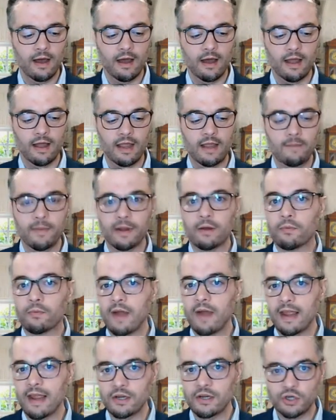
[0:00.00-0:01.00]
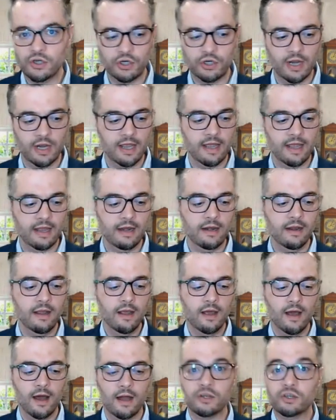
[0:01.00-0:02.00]
immigration,
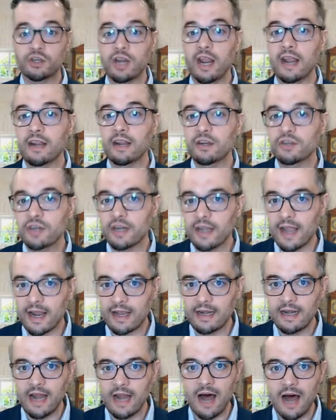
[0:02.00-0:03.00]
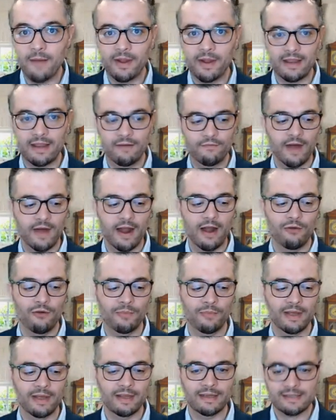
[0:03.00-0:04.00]
changing economic
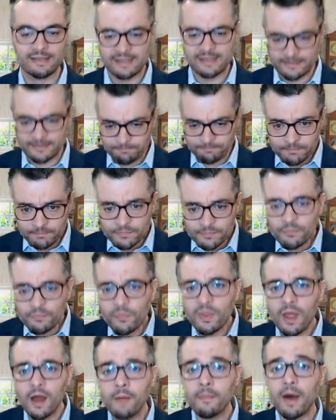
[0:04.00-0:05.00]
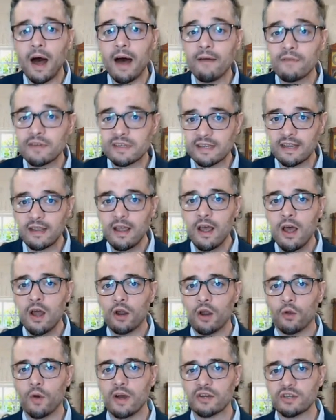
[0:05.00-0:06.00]
environments, obviously
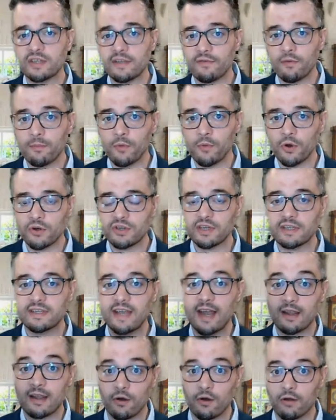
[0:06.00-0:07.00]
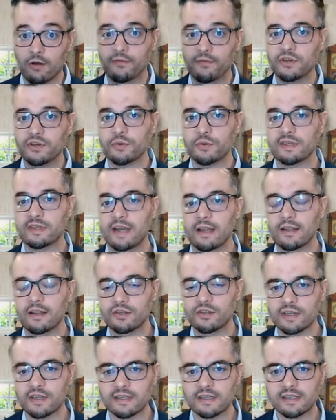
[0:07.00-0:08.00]
questions of emerging tech and artificial
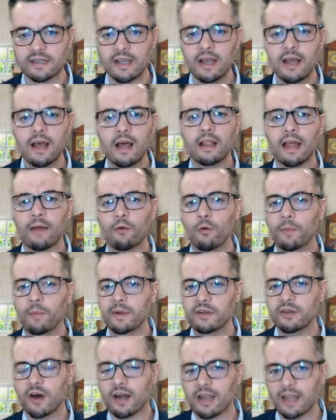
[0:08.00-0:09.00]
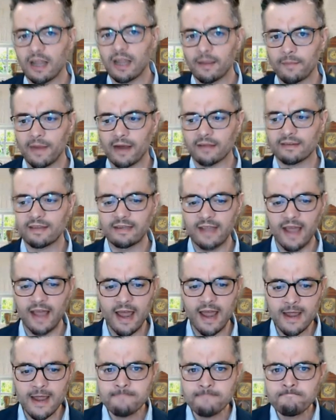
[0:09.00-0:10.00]
intelligence, like we'll be talking about
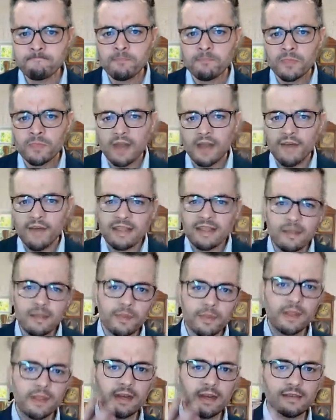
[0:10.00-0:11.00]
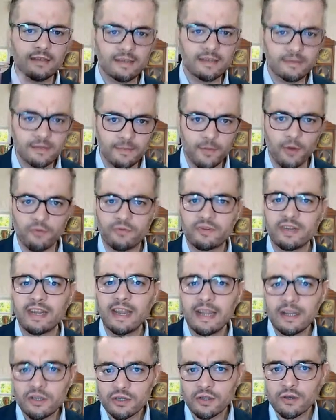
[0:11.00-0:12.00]
today. I've had the ability to both
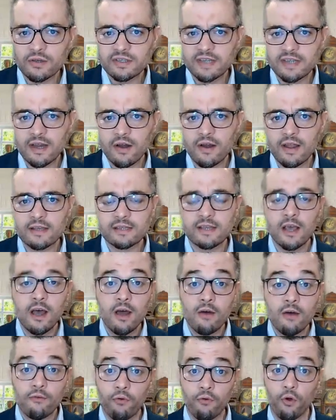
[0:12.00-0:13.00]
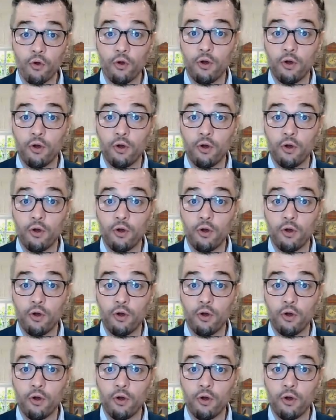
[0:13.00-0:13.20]
teach in those areas for